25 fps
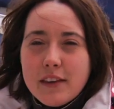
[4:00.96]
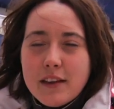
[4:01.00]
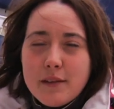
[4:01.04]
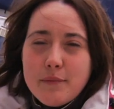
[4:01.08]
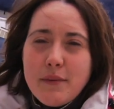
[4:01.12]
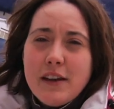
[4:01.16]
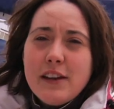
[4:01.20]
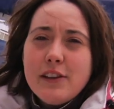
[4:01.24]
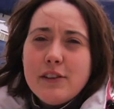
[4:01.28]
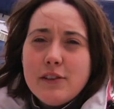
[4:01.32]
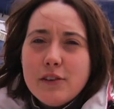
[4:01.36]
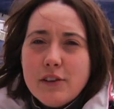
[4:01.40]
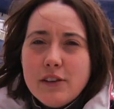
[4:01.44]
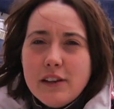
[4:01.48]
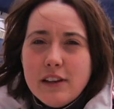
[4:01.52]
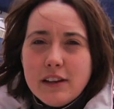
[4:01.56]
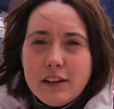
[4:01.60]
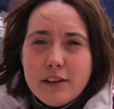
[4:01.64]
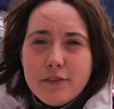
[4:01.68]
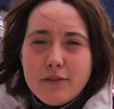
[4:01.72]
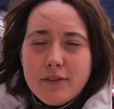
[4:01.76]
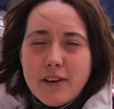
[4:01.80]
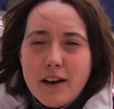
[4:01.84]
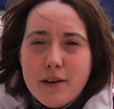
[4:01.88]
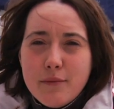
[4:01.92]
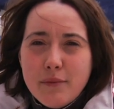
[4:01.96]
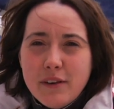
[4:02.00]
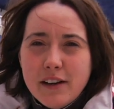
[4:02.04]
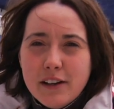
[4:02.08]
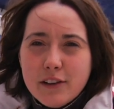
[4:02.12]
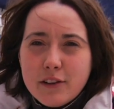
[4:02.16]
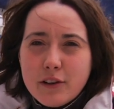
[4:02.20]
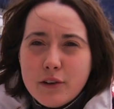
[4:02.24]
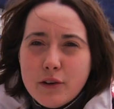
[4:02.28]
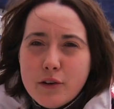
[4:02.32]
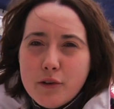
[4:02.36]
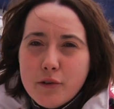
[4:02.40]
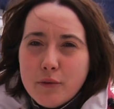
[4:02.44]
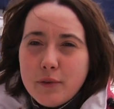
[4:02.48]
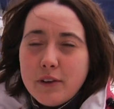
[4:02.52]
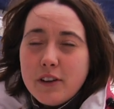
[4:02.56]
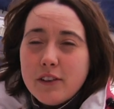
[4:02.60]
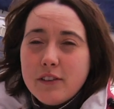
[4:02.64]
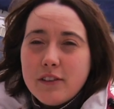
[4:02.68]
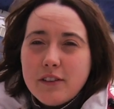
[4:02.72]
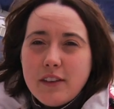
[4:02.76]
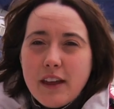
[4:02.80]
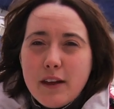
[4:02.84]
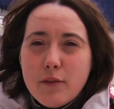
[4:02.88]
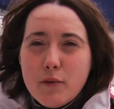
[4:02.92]
then make sure you give Raymarine a call,
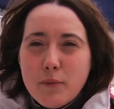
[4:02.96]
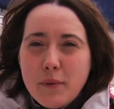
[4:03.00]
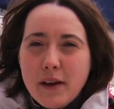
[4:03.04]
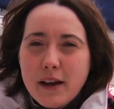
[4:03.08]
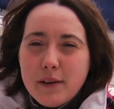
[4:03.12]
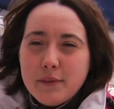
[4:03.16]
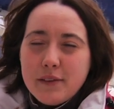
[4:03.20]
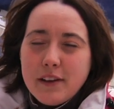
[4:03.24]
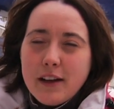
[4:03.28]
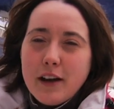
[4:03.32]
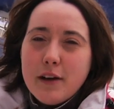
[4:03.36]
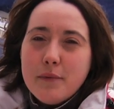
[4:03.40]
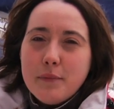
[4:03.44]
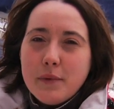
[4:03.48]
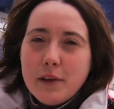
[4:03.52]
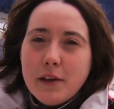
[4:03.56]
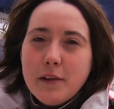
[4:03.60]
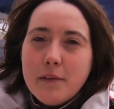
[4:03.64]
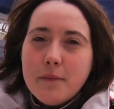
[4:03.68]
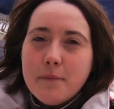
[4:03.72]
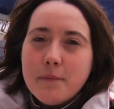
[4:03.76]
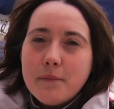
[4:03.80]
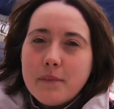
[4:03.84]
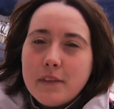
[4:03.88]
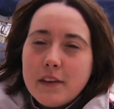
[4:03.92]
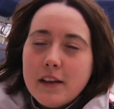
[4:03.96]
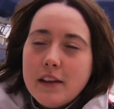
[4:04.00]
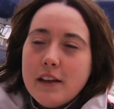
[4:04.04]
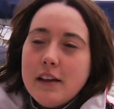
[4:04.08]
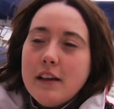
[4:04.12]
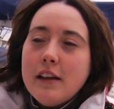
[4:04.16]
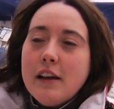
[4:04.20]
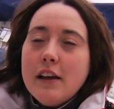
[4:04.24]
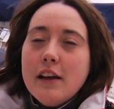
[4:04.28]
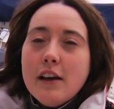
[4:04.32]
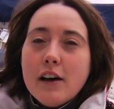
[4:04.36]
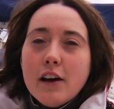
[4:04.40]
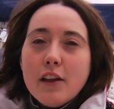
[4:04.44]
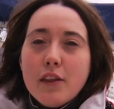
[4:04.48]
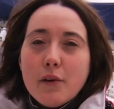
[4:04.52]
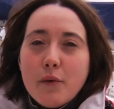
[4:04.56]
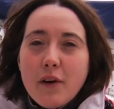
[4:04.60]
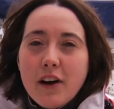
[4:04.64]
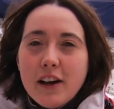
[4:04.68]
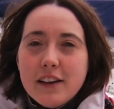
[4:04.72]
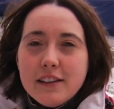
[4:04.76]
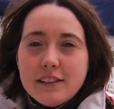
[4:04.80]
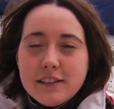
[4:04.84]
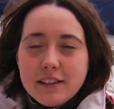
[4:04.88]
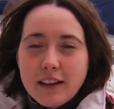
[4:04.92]
because they will be able to help you.
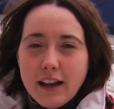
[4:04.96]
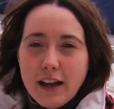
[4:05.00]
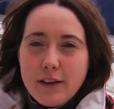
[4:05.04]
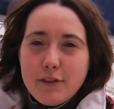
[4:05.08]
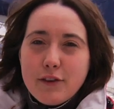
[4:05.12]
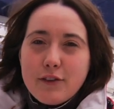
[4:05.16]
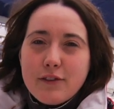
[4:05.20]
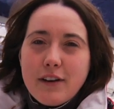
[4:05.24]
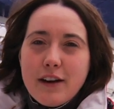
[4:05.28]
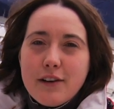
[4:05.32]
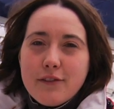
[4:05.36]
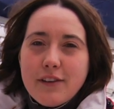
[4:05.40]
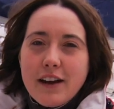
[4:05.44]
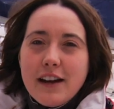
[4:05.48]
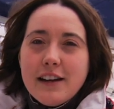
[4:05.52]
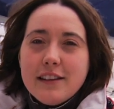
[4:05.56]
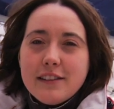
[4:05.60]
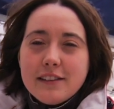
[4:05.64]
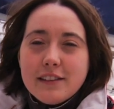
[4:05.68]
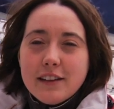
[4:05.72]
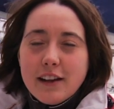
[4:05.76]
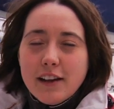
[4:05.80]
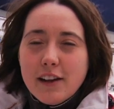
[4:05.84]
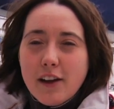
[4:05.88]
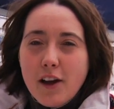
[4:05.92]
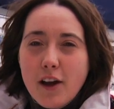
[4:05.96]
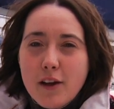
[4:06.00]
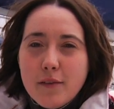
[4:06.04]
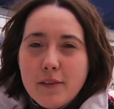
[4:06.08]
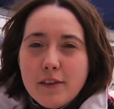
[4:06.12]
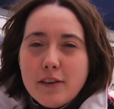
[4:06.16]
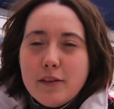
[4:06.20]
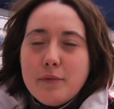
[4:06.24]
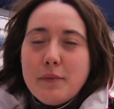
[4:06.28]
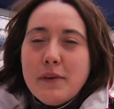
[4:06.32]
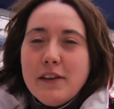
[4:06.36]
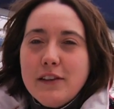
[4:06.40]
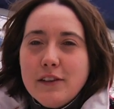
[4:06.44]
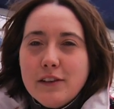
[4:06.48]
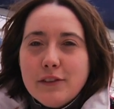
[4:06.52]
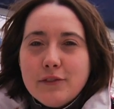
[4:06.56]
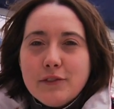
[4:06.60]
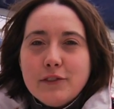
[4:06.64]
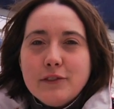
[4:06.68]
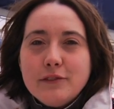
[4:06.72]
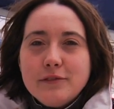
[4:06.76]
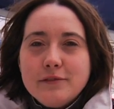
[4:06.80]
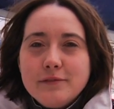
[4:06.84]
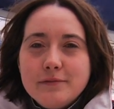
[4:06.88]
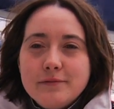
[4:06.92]
Otherwise, have a great race, and I hope this has been
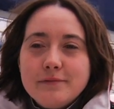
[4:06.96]
useful.